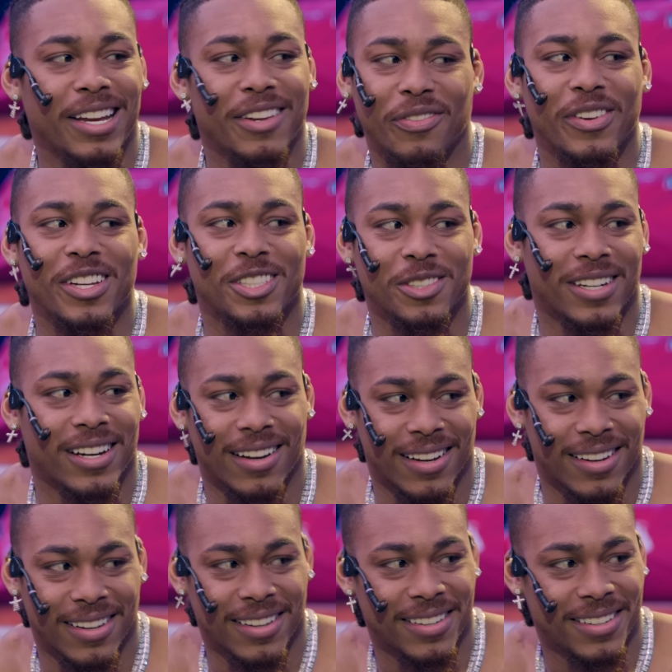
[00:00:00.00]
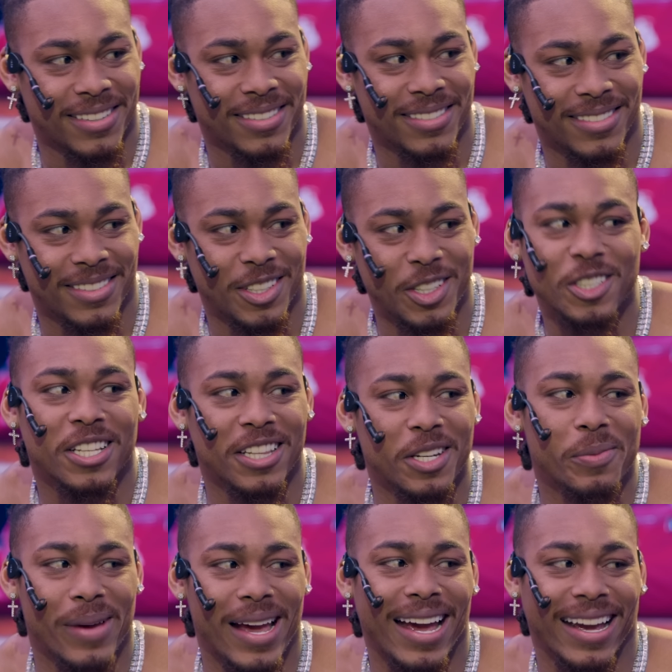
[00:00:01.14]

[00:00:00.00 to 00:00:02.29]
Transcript: It didn't fit you, huh? It was a little